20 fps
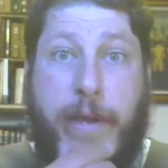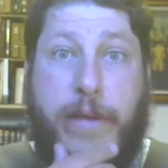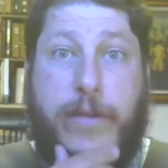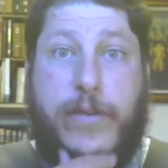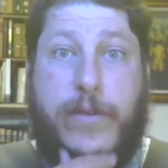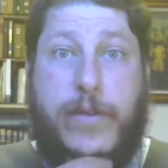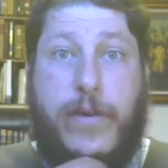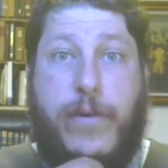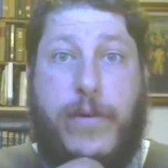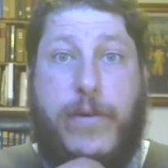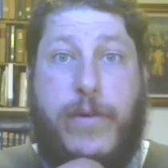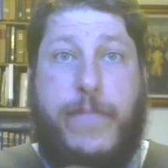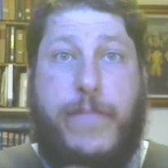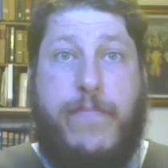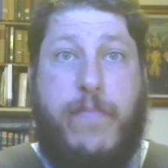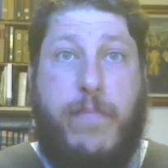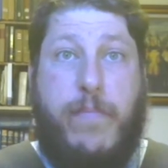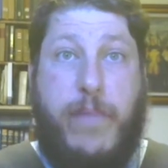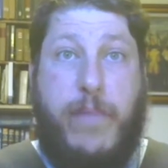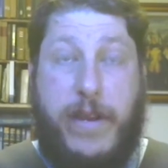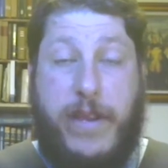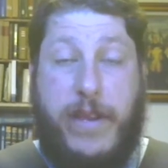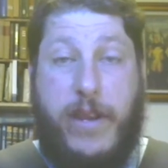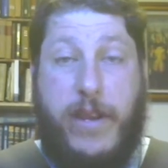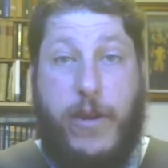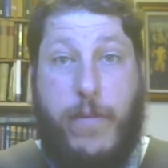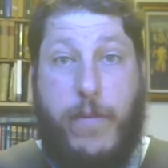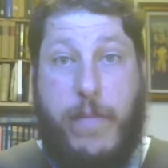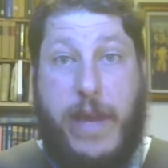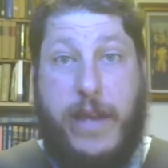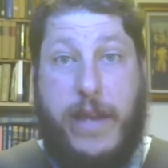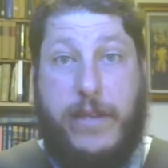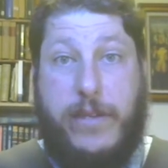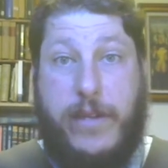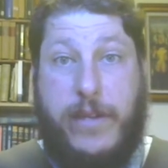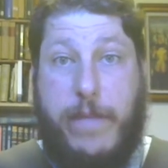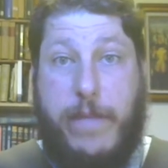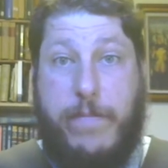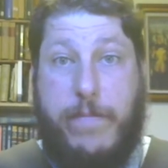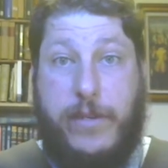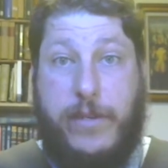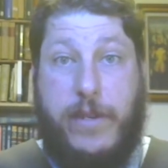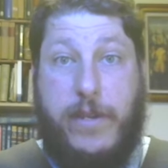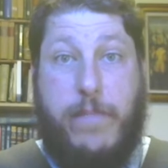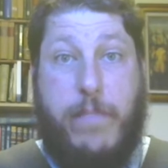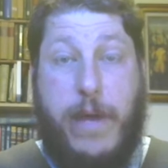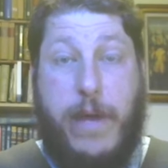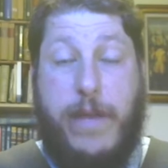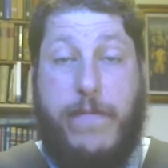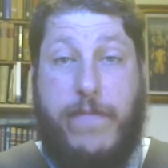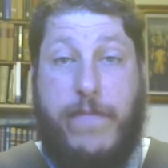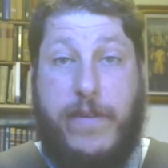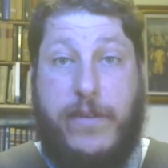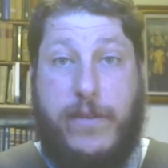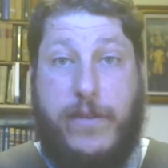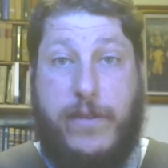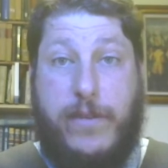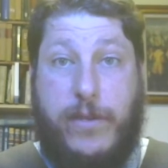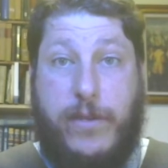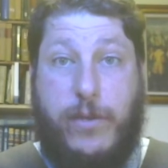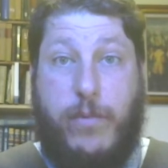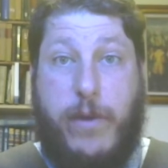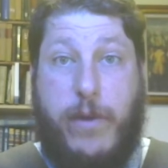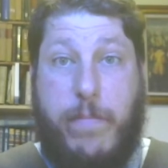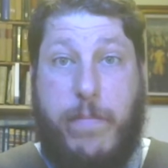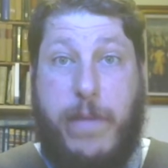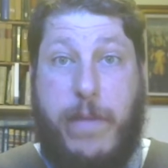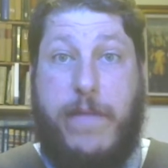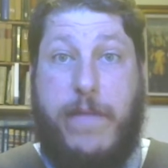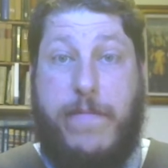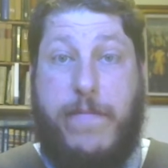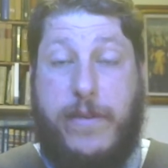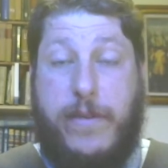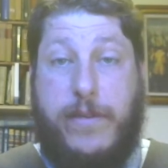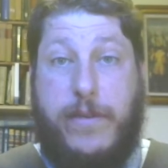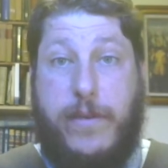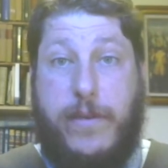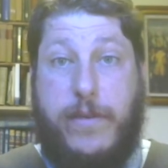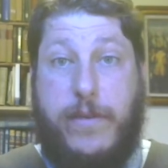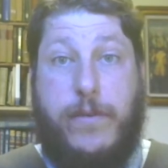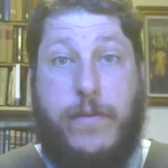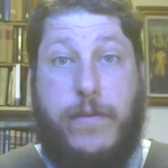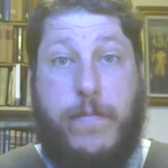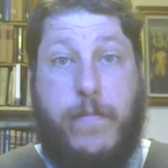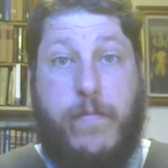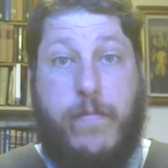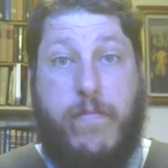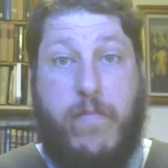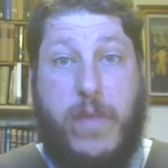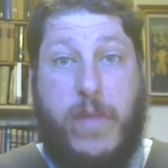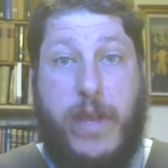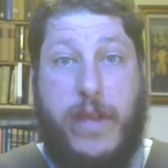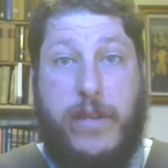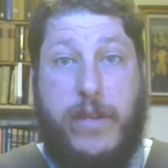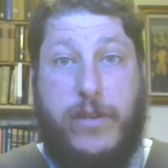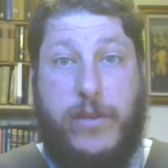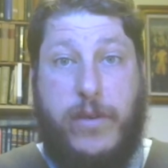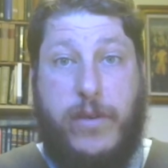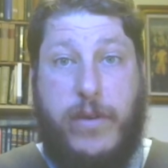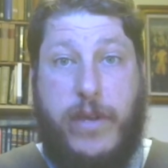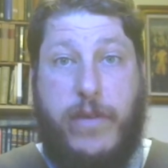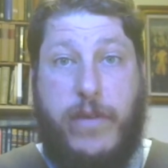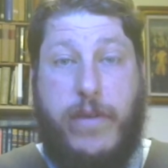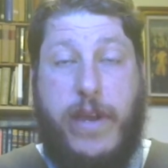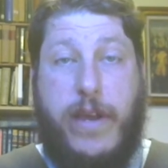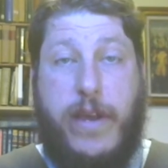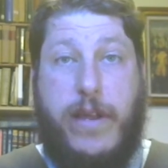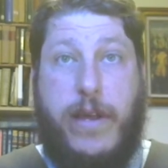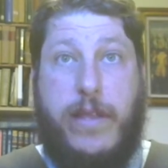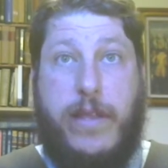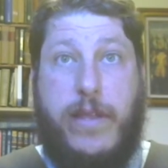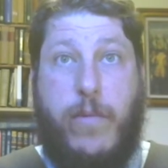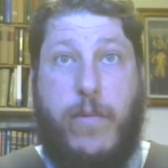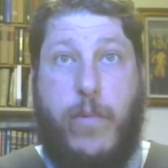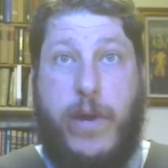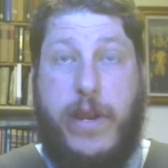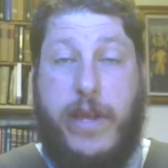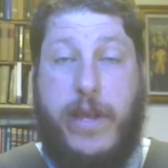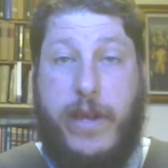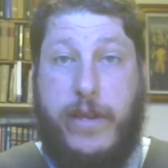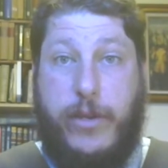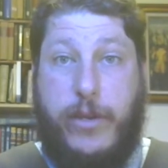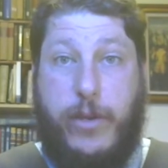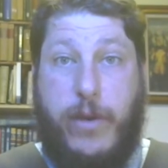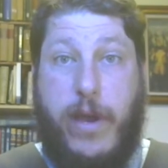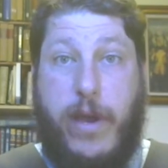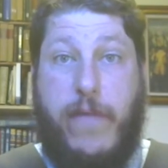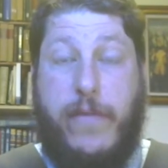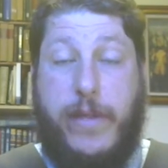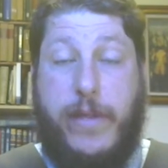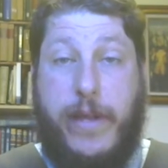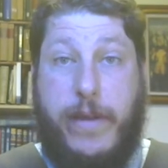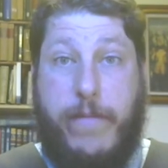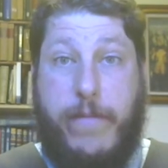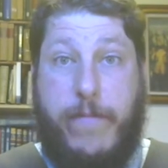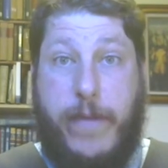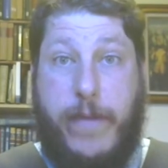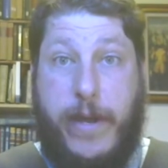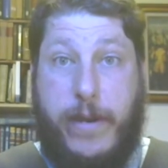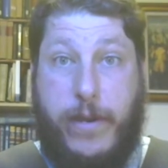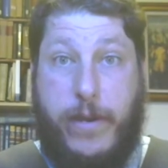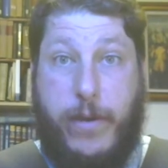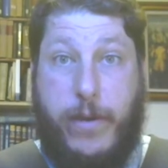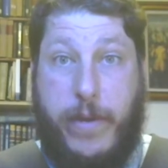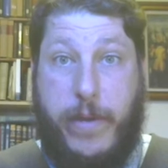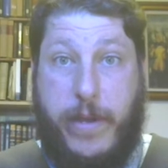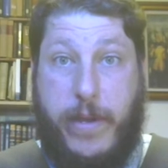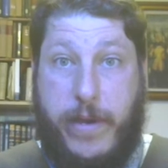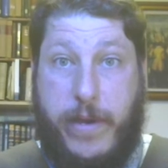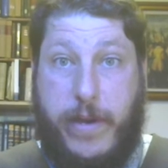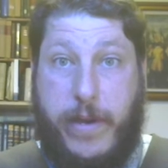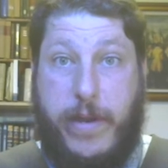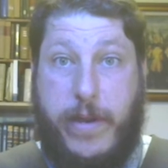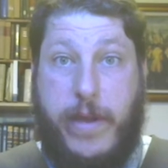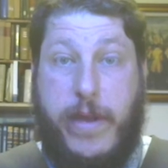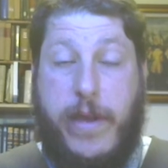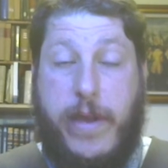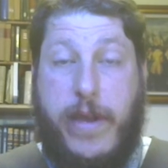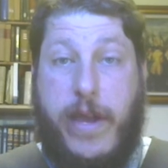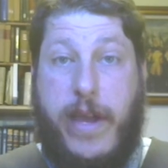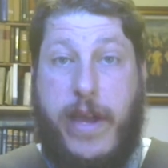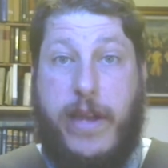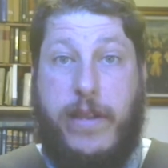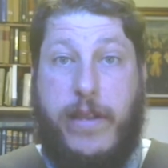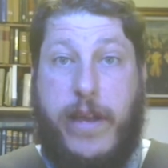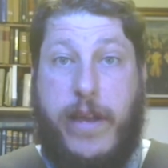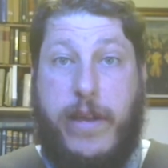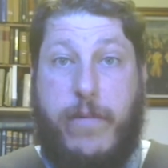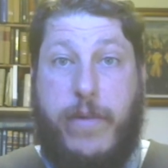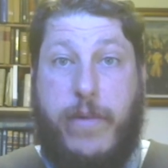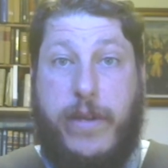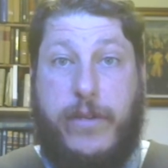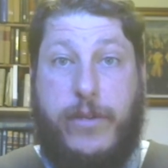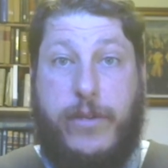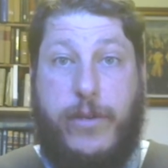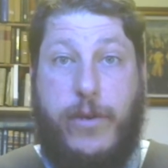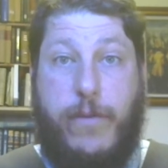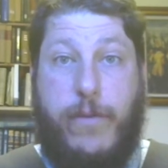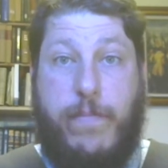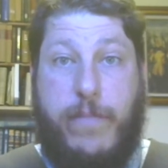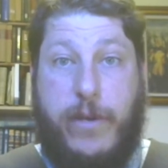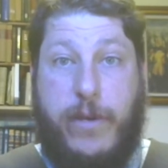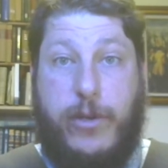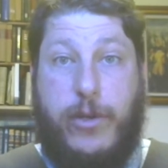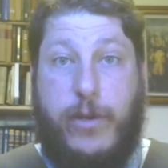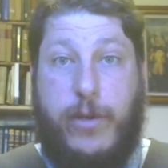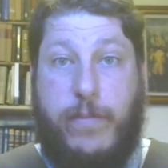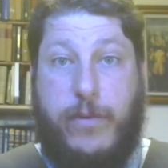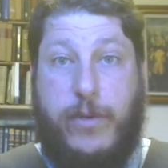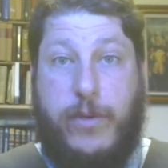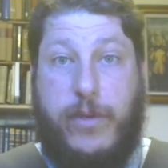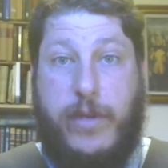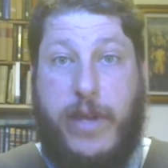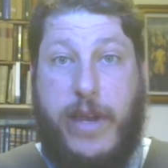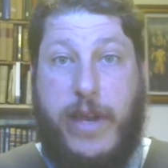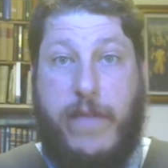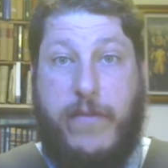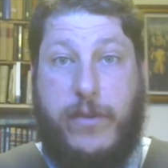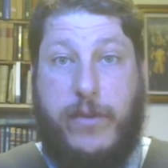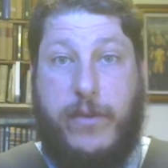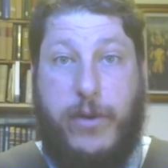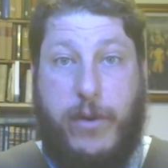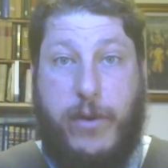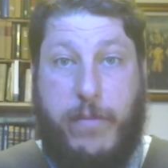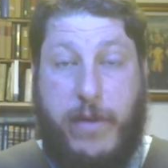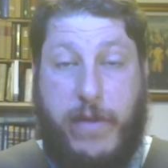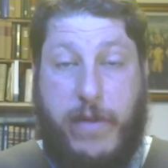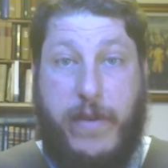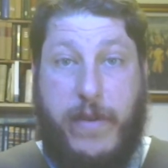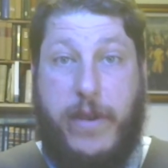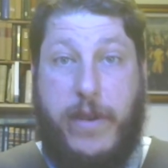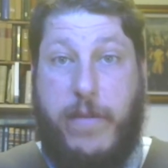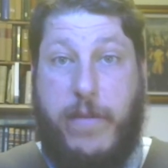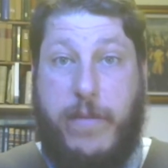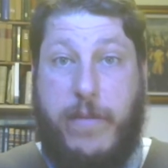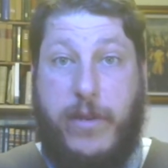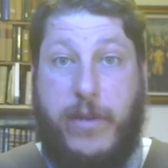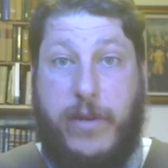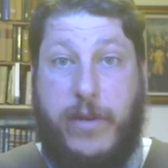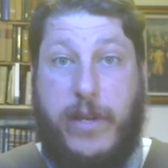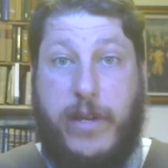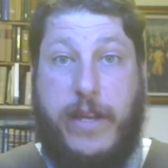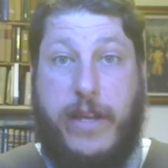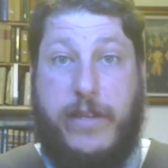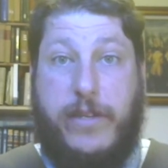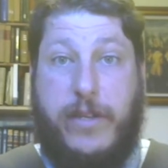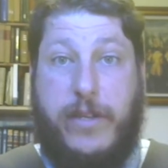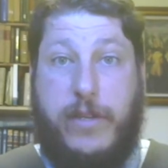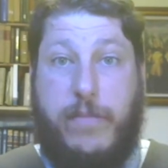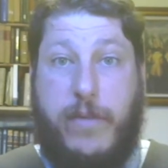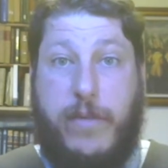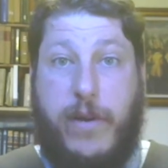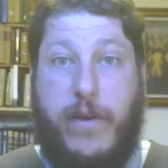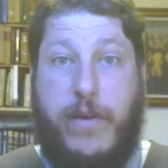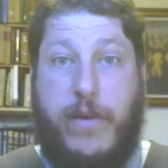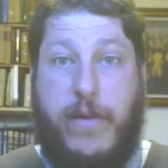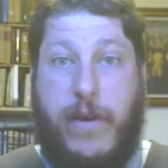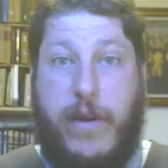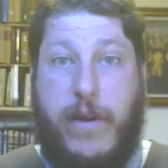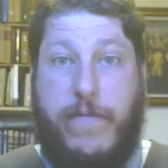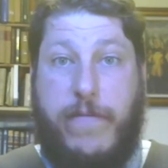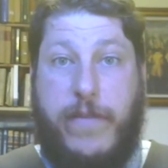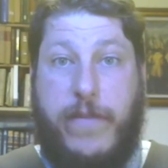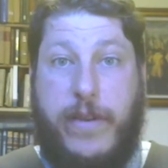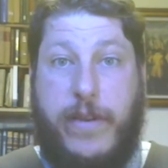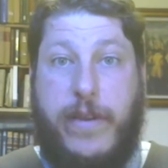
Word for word: So, but you know, mass stipends and benefices is what a benefice is, and so you'd have on the one hand you have a lot of that going on and likewise too bishops have a certain amount of income in their diocese but all often